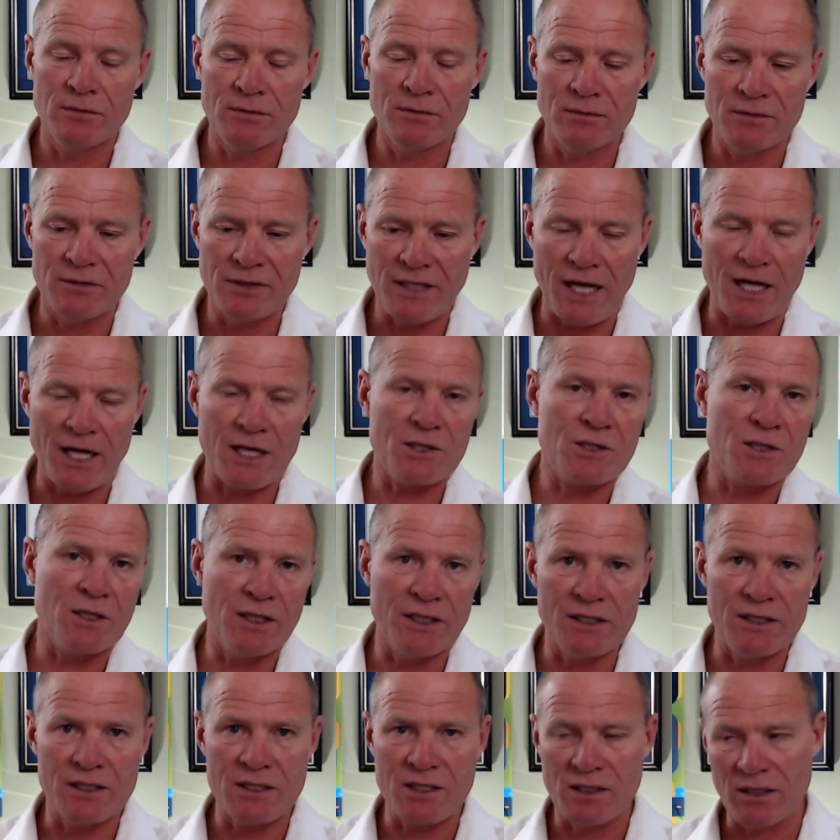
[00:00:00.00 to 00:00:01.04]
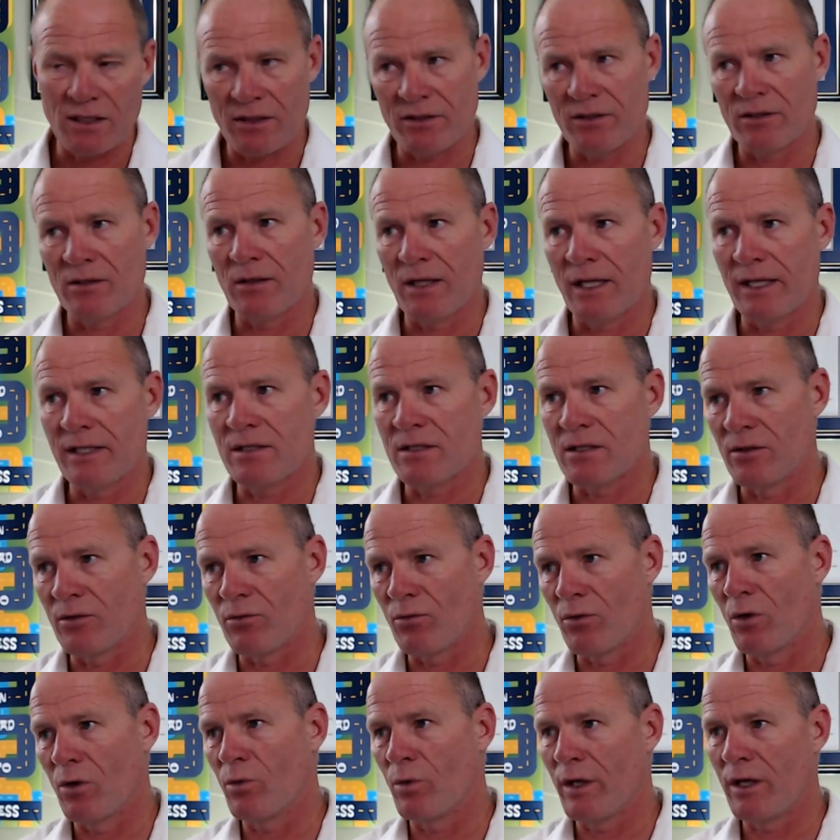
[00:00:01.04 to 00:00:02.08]
dash lights and other lights on the
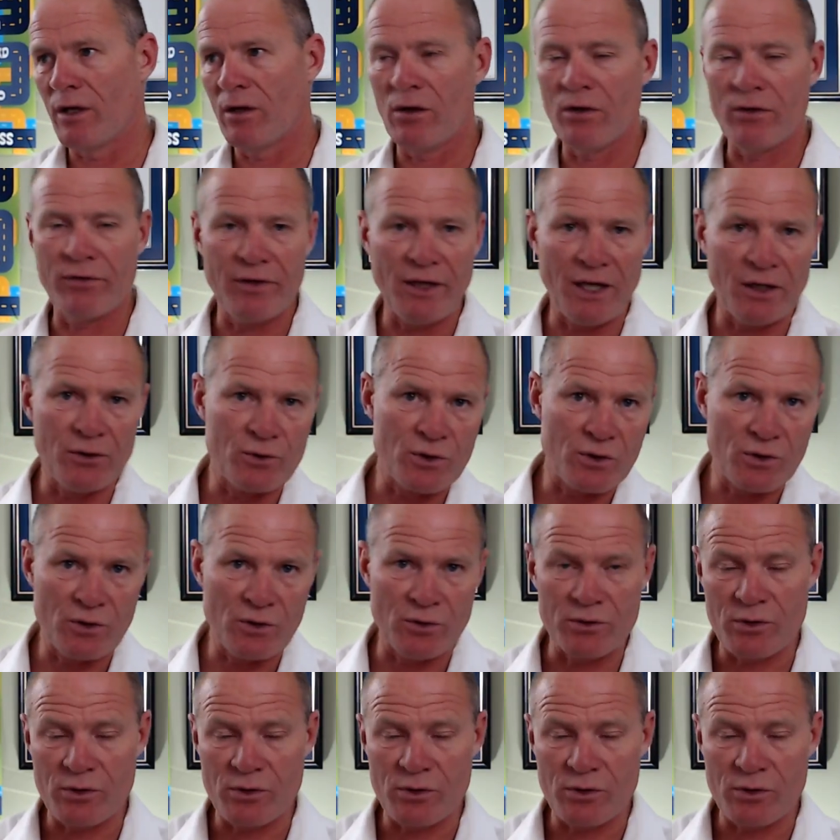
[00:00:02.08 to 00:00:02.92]
roadway and all of those